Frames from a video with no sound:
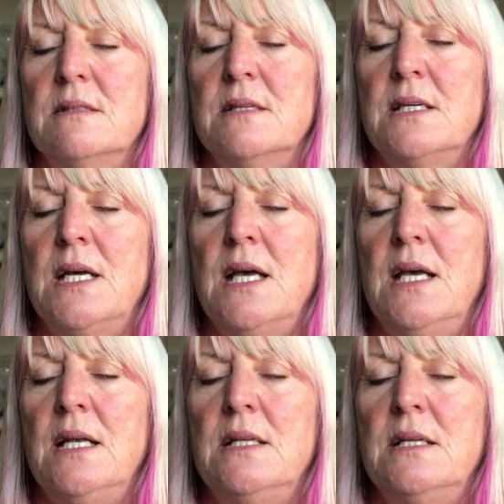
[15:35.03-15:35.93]

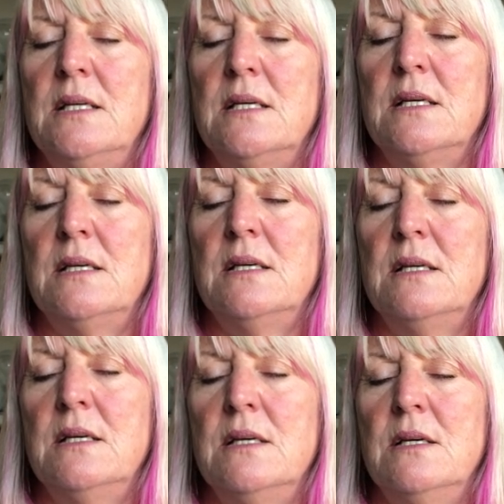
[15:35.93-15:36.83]
Again,
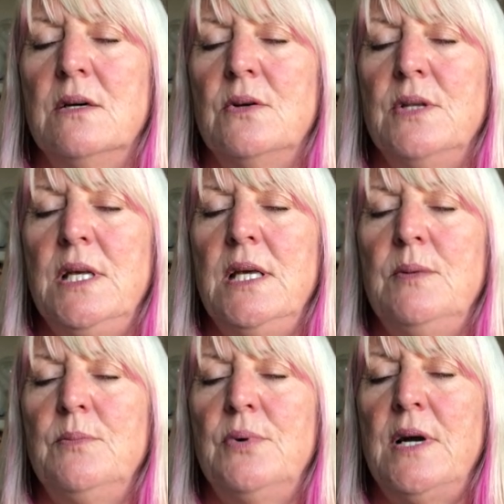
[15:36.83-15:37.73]
on the
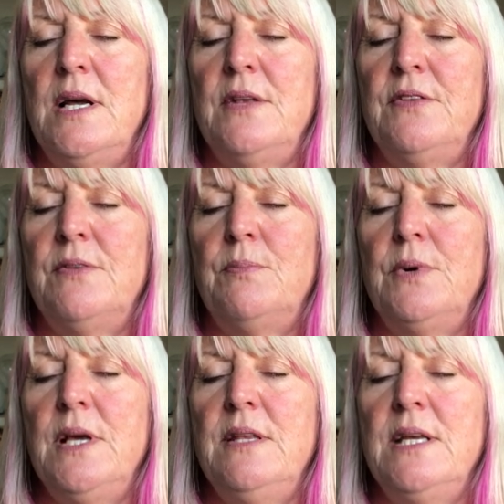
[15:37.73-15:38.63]
in breath,
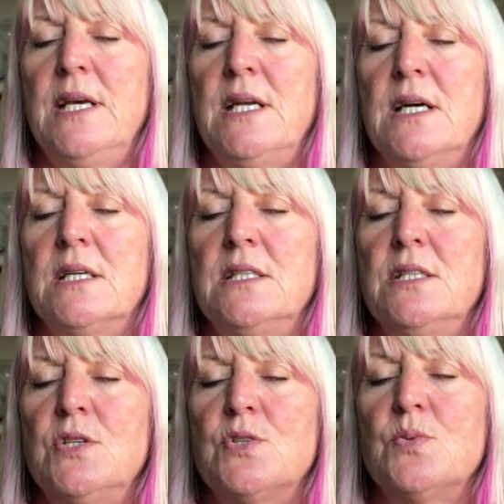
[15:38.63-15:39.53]
breathing in
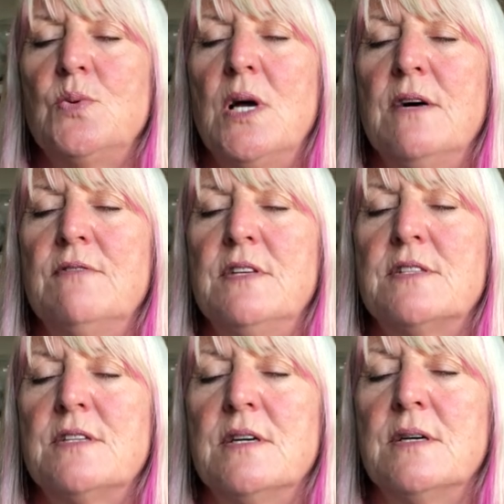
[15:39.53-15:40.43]
unconditional love
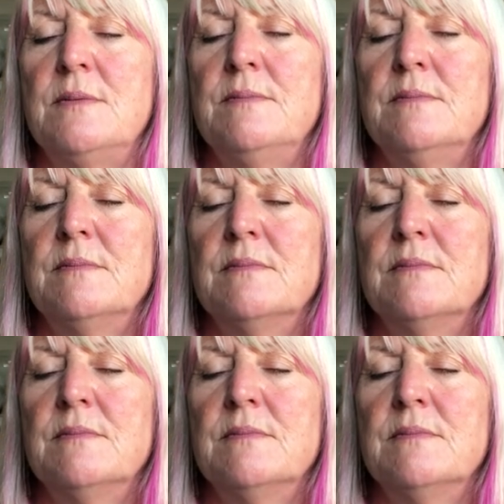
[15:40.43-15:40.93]
this time.